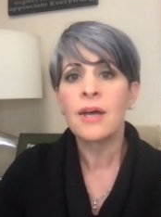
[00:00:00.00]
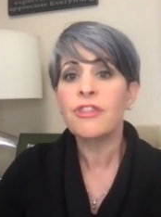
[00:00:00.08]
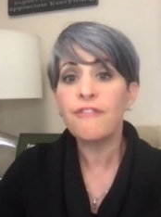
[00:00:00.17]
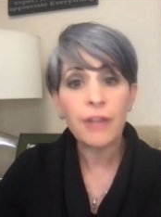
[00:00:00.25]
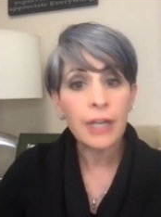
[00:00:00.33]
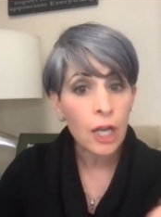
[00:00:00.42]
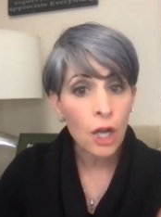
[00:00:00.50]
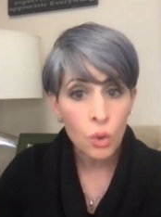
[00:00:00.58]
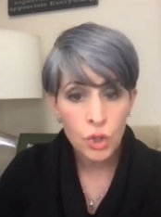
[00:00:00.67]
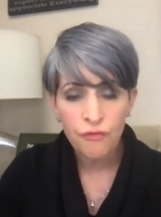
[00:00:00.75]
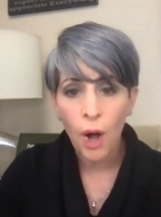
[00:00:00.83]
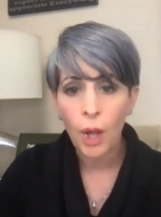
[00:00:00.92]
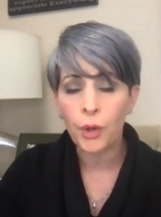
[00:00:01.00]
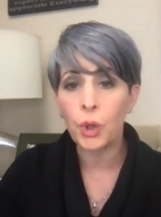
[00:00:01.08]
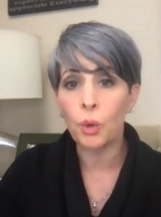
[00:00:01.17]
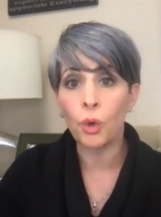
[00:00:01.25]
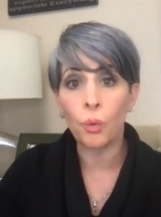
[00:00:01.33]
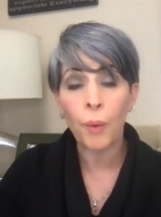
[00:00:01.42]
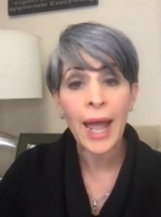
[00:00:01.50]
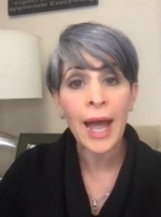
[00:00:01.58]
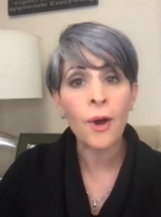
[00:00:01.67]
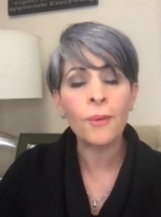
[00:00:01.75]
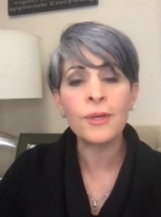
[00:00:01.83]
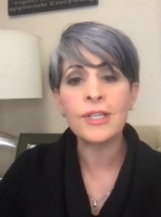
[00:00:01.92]
The videos follow you
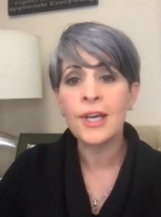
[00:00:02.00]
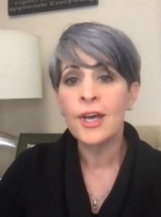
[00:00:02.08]
around.